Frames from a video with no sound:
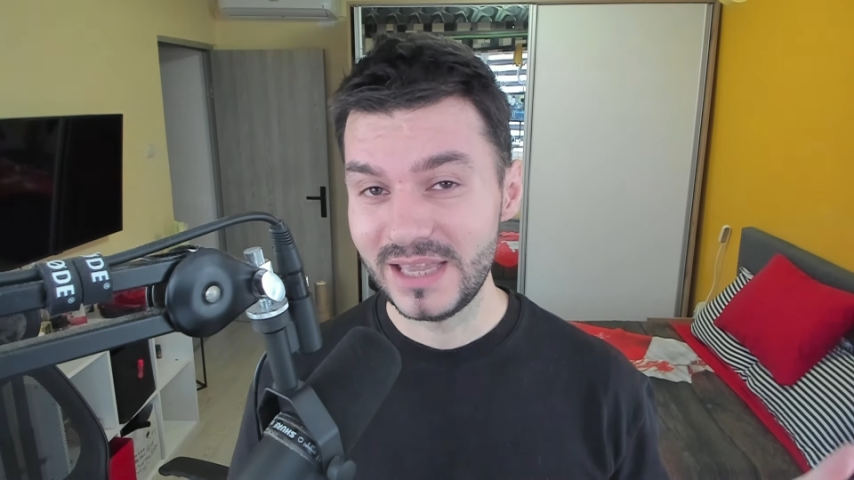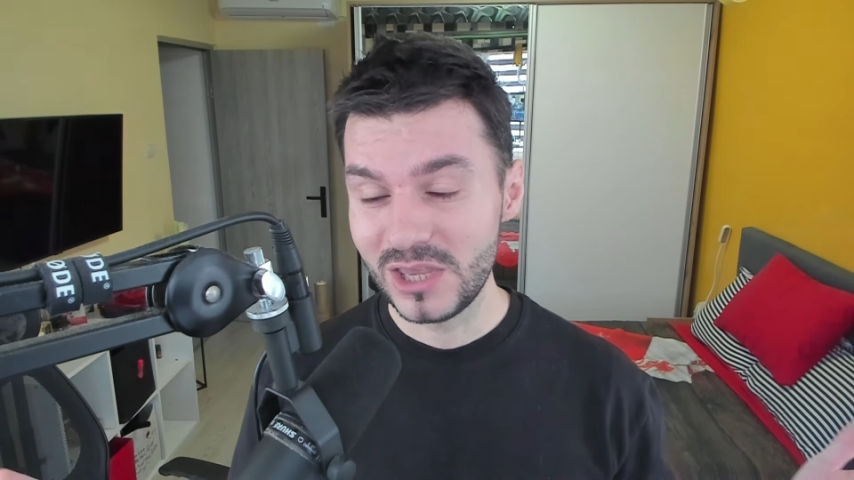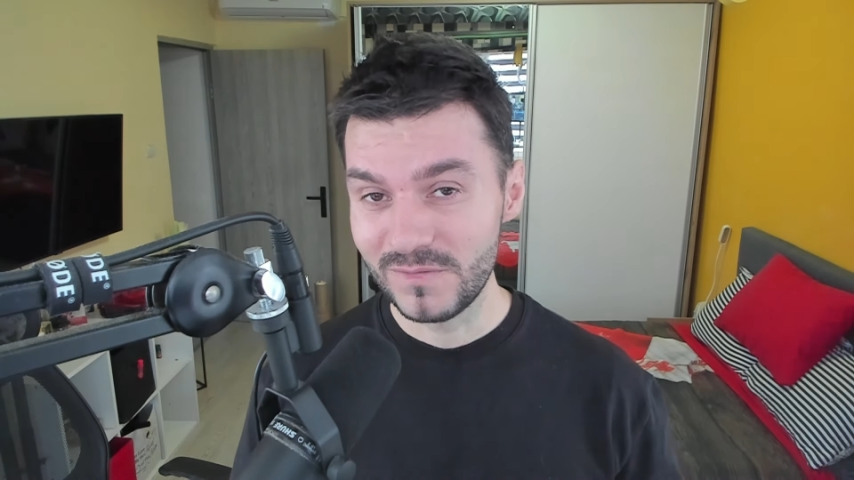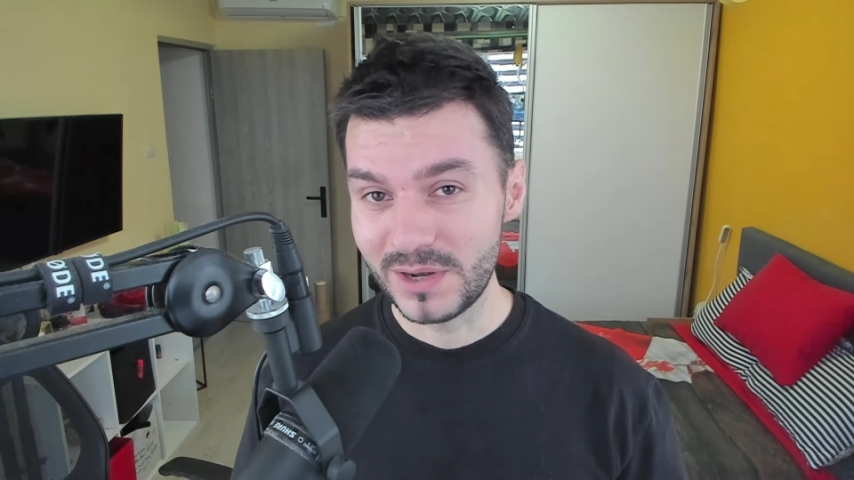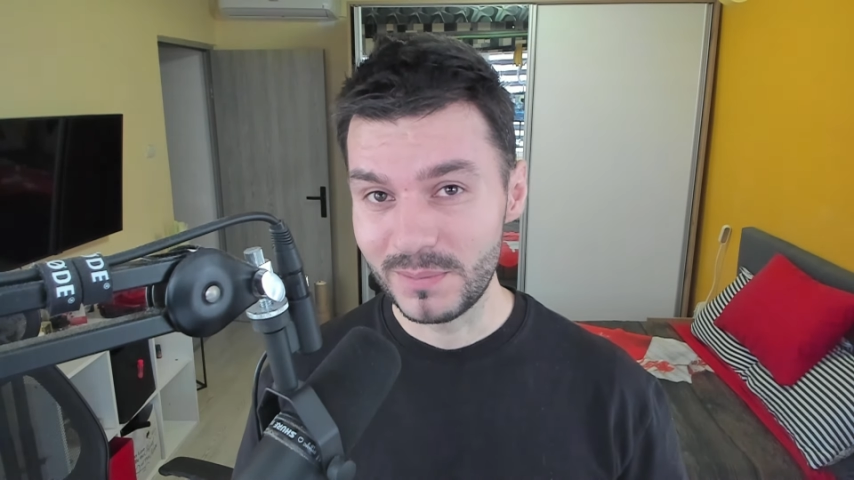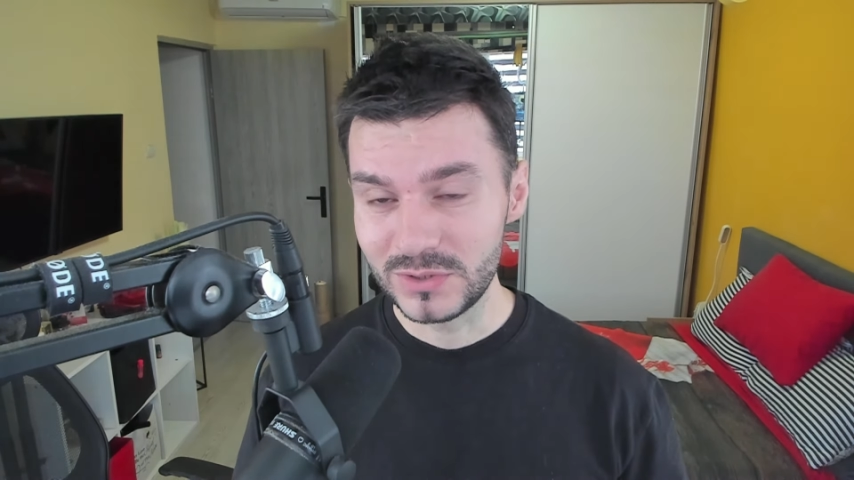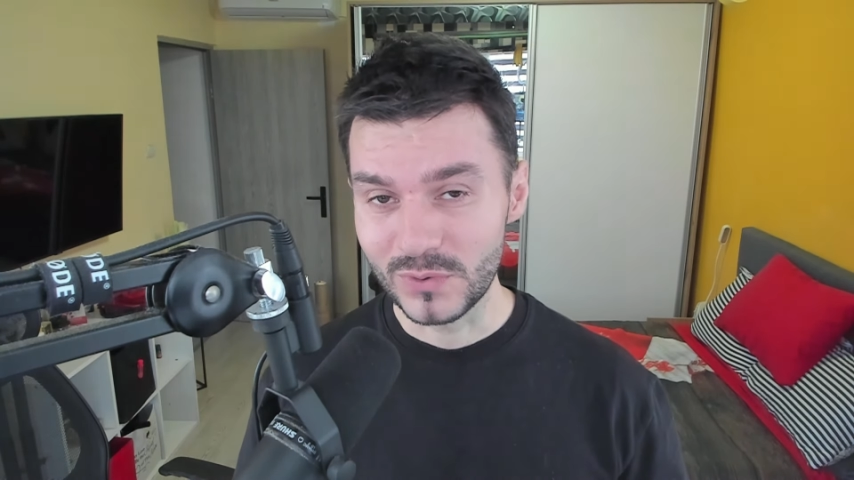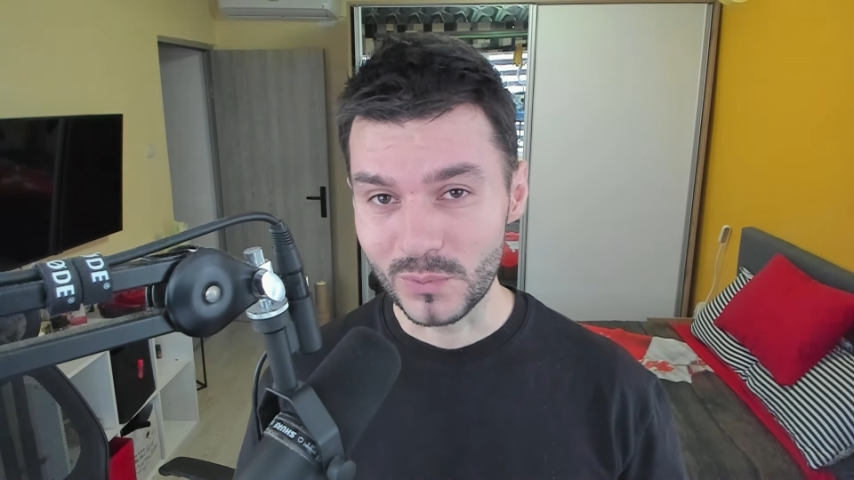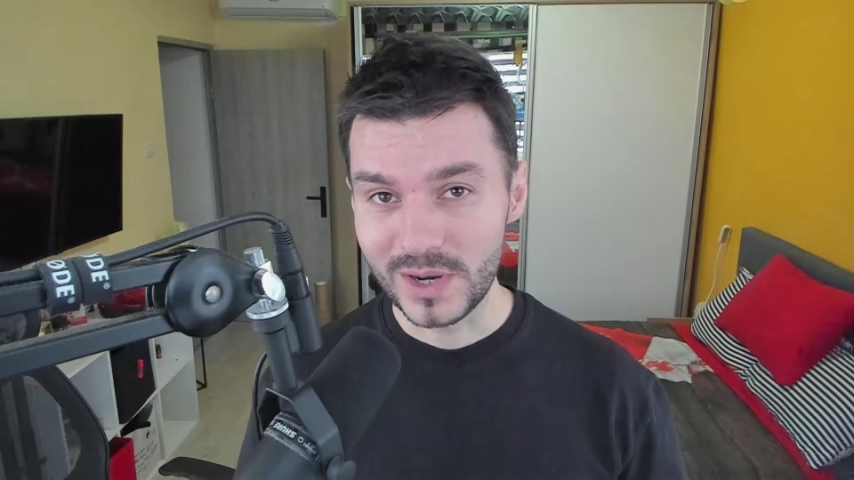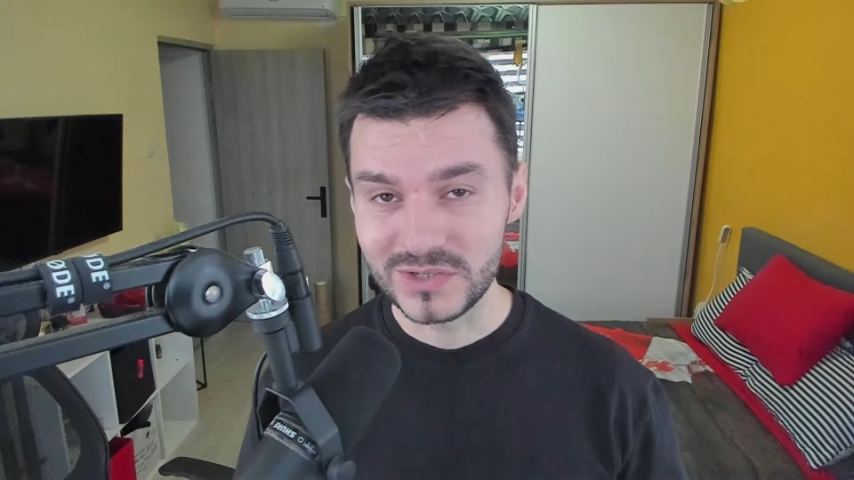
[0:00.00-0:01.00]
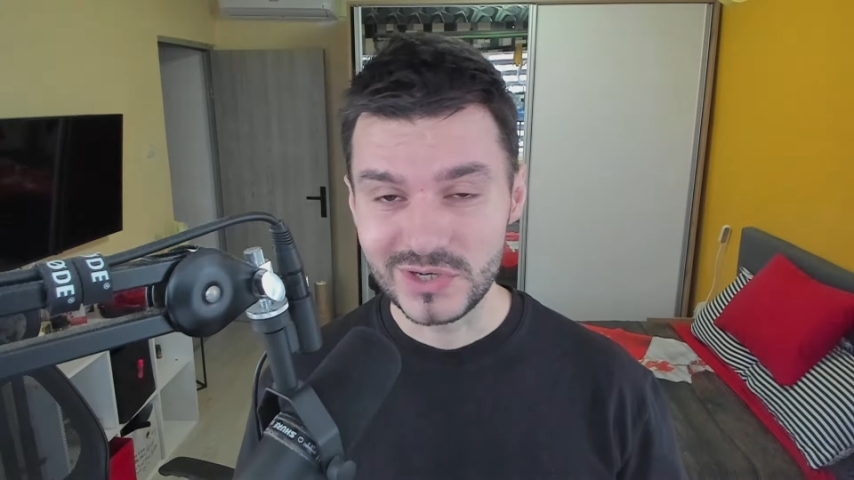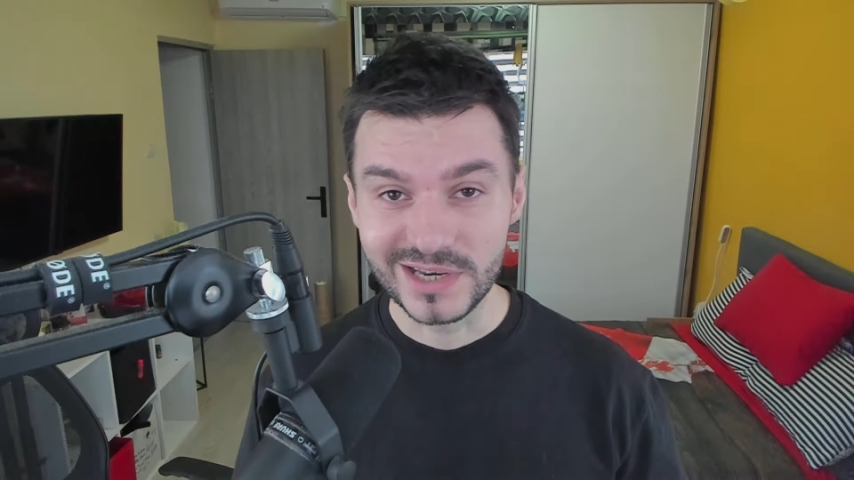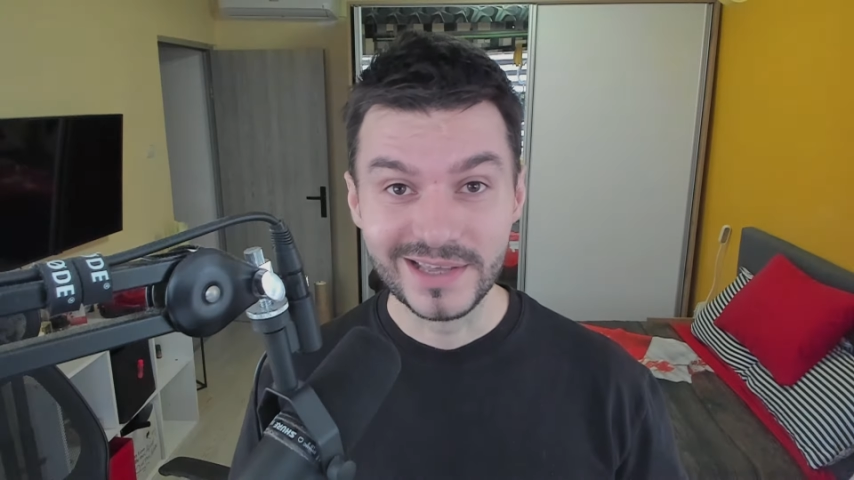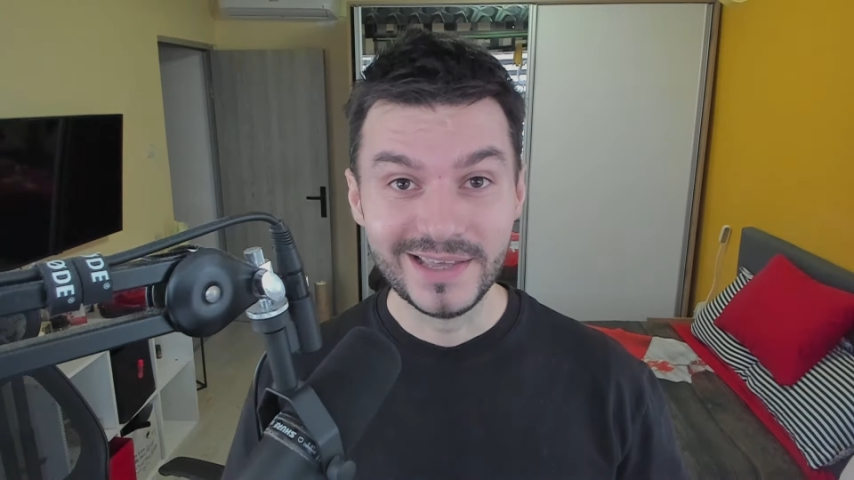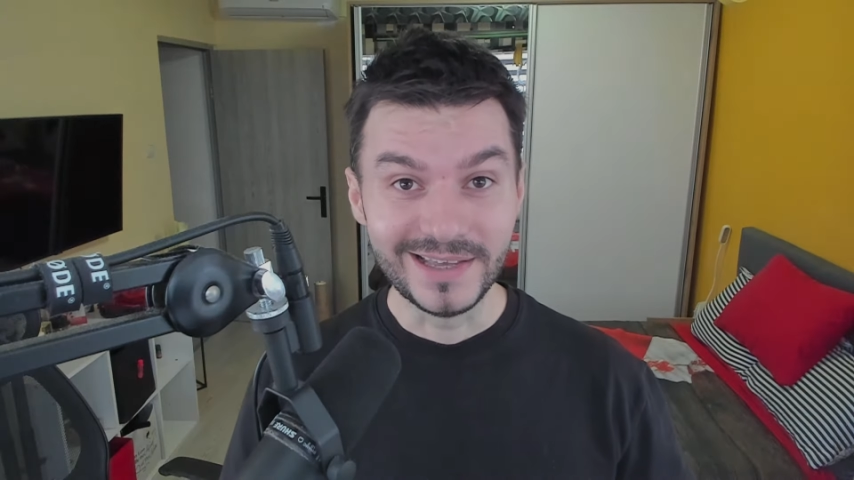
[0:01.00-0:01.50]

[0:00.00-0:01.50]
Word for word: thank you very much for watching.